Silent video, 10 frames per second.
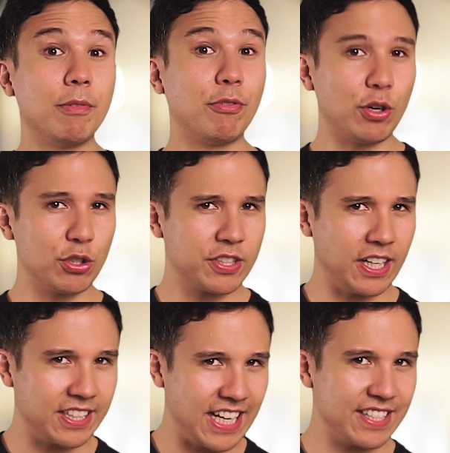Before you
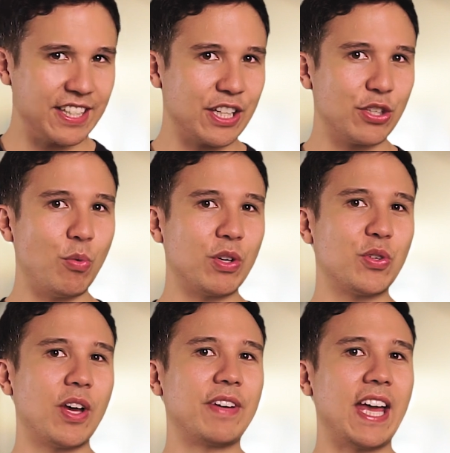start testing, you want
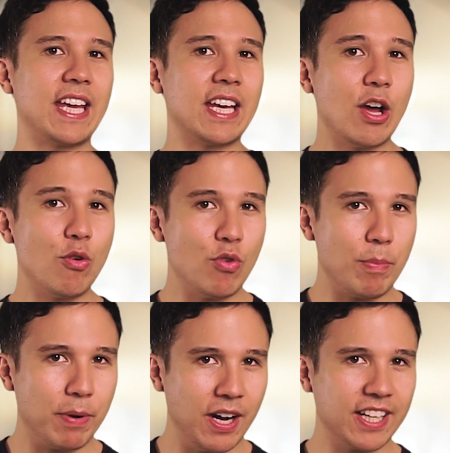to have a
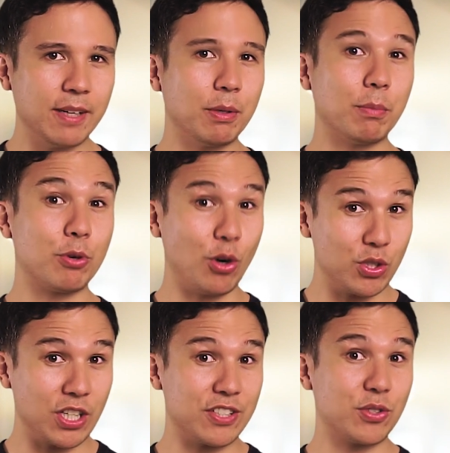replicable
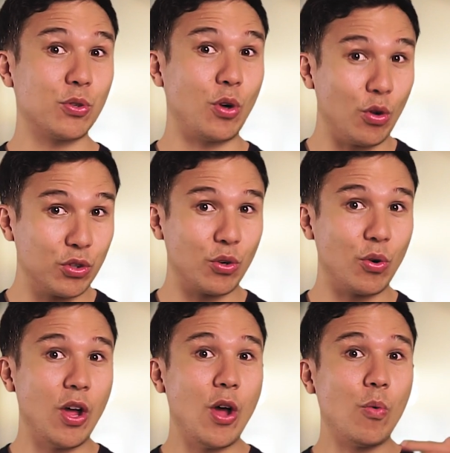process to go
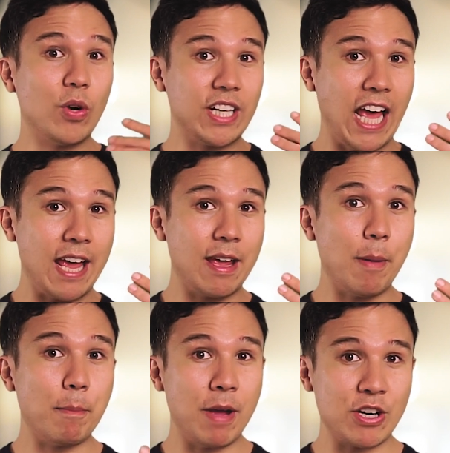through with a
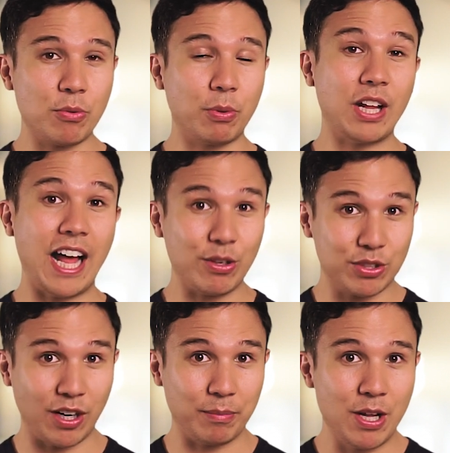measurable
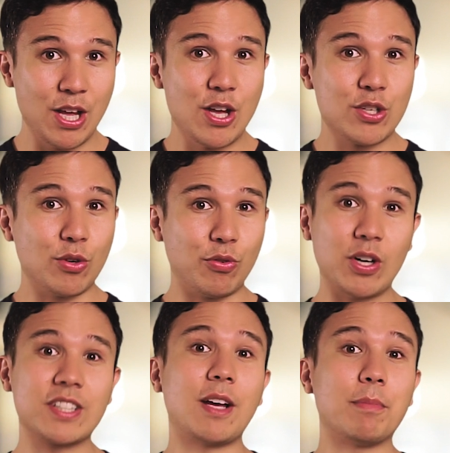outcome. So
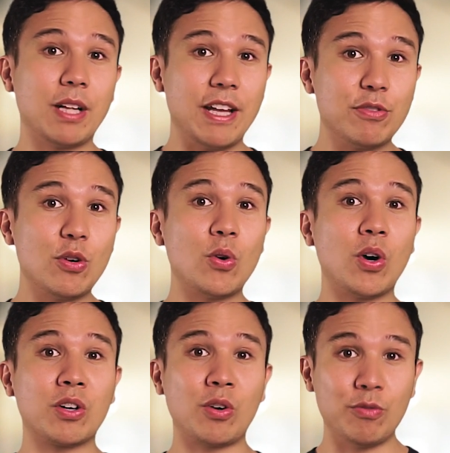for example, if
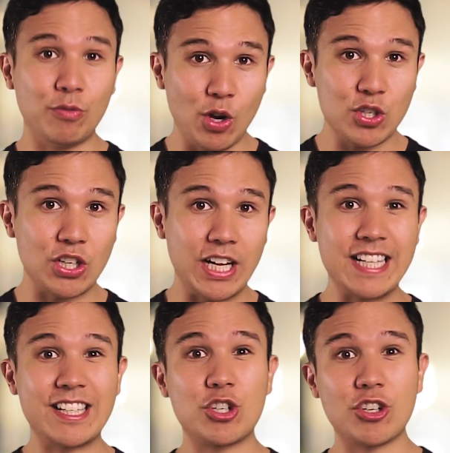your conversion
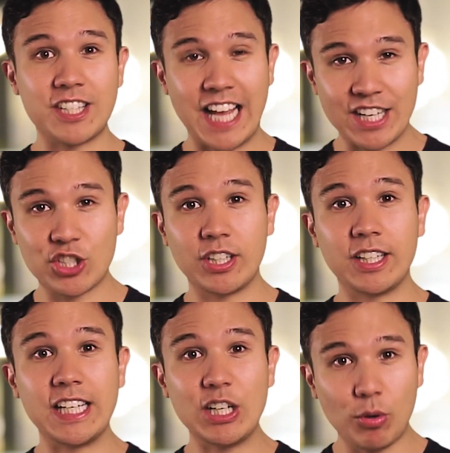is a transaction
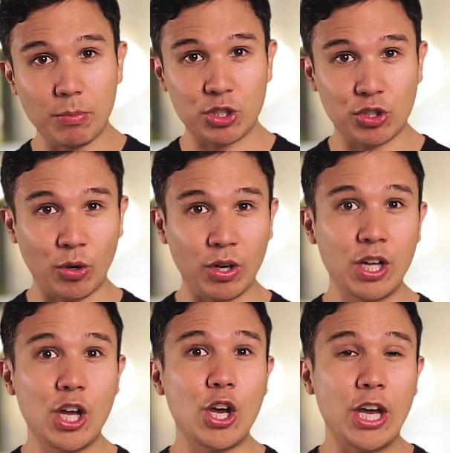in an e-commerce store
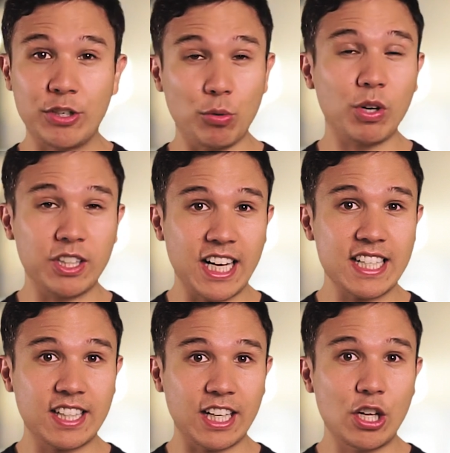and you want to
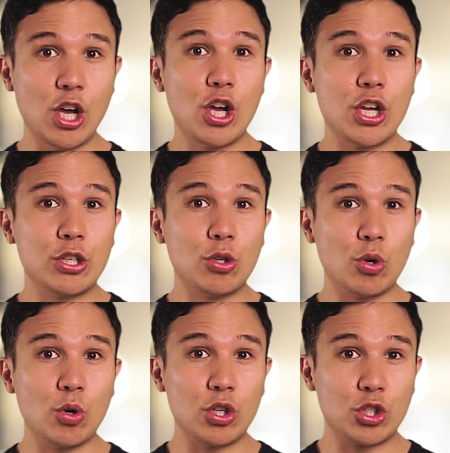test that,
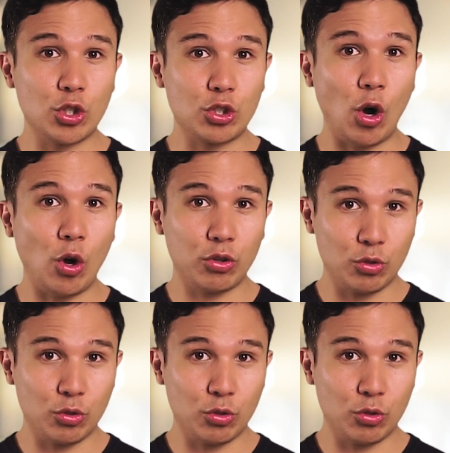you should go